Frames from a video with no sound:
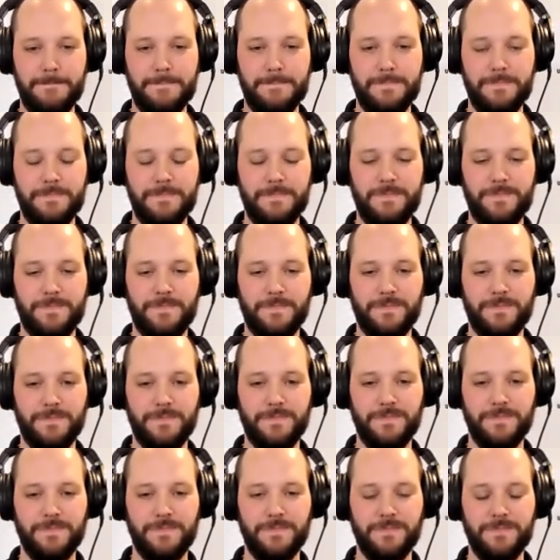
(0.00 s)

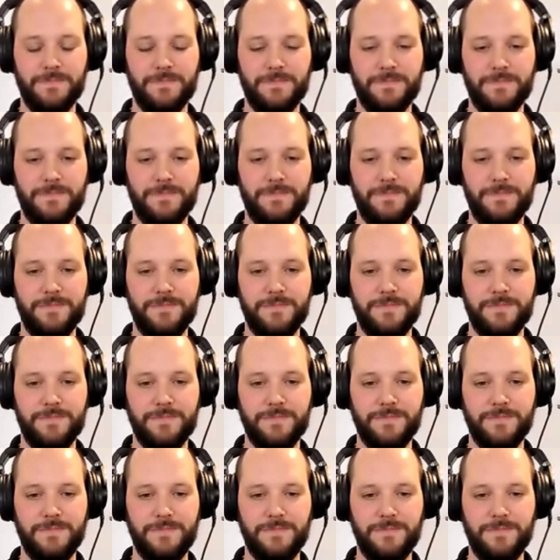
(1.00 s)

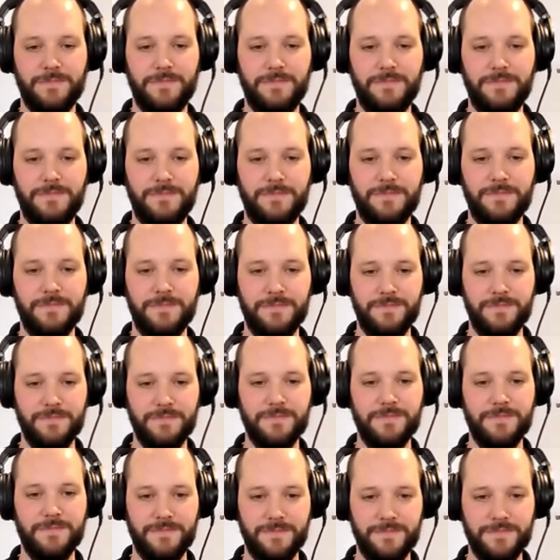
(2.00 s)

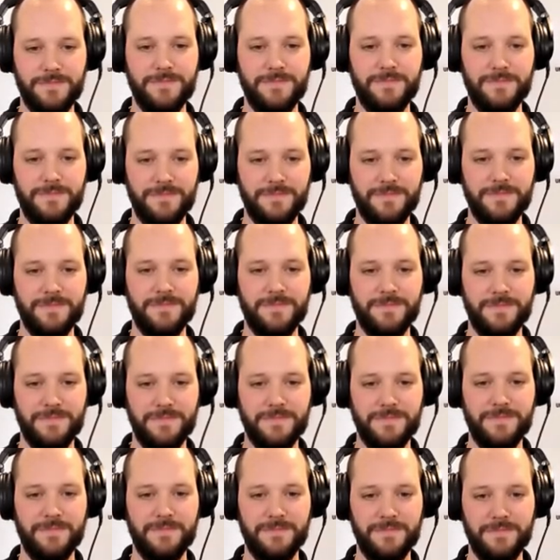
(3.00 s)

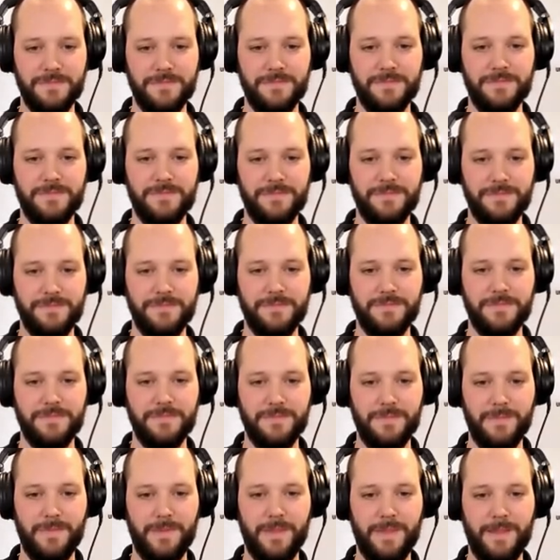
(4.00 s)

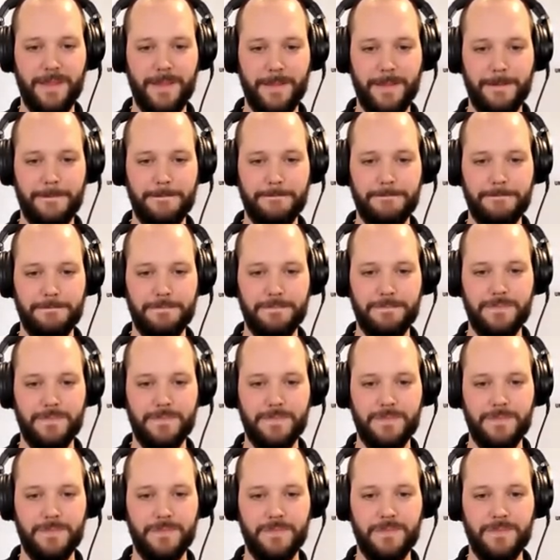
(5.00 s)

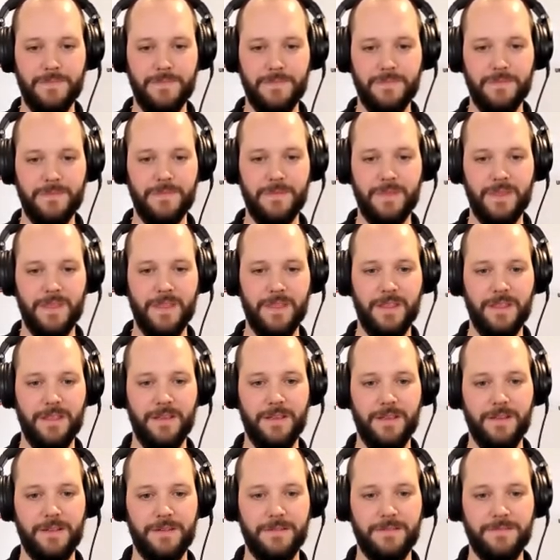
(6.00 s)

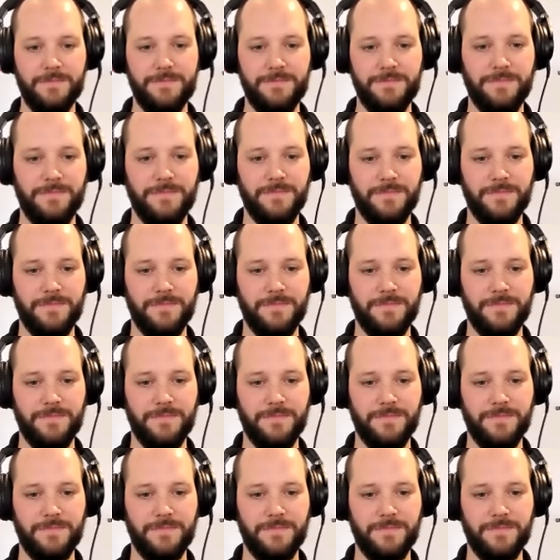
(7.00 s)
The person shown says nothing.